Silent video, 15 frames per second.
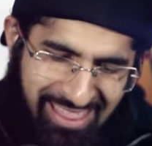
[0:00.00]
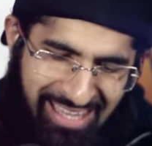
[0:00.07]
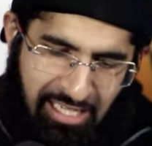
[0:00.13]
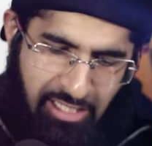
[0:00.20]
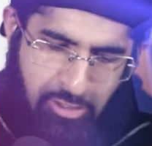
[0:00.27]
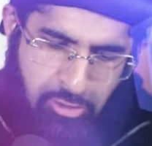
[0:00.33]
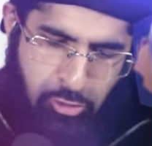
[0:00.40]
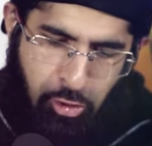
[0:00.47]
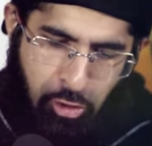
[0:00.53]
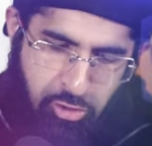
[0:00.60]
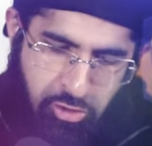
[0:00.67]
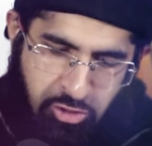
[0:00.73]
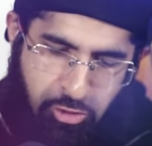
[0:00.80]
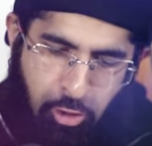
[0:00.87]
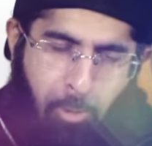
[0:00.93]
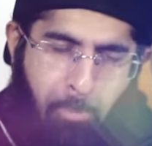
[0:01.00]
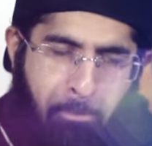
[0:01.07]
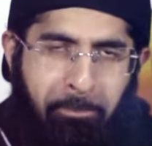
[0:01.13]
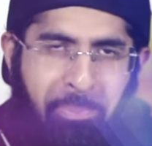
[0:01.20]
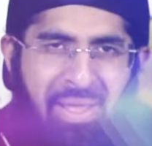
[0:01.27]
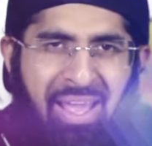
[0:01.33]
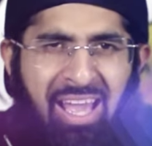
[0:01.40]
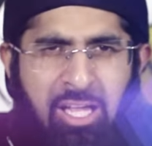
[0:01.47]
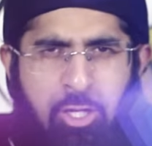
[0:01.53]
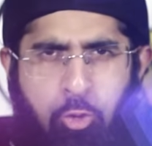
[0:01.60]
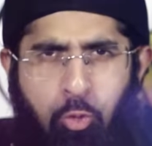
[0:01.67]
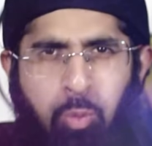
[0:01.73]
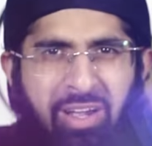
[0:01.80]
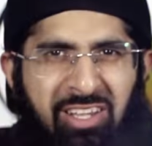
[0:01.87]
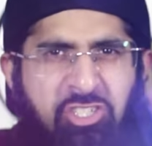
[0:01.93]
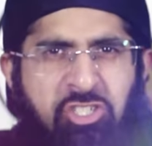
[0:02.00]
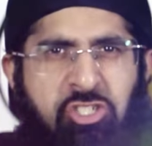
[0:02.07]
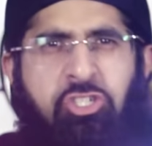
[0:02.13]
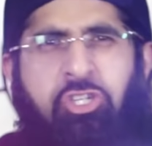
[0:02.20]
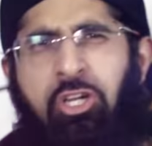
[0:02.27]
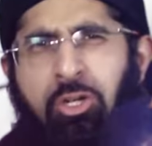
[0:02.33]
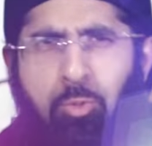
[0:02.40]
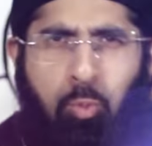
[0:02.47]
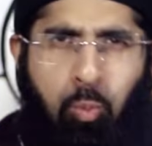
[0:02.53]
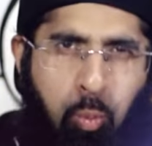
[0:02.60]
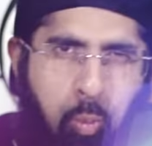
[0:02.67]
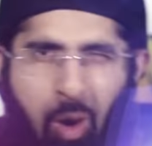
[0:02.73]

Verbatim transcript: think to stop and question